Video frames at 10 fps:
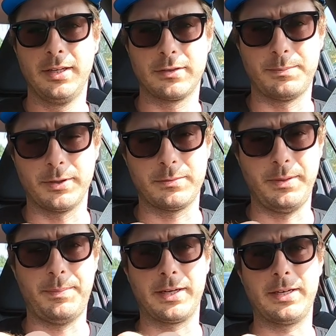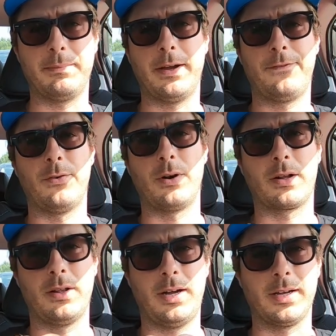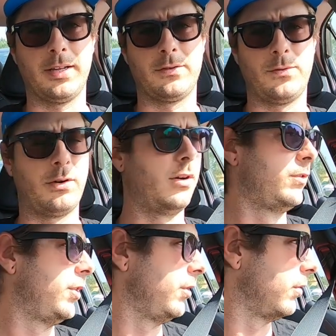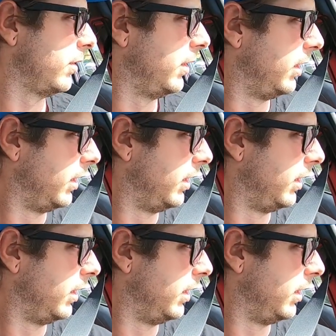It's supposed to be picked up by 4 o'clock. It's 4:02.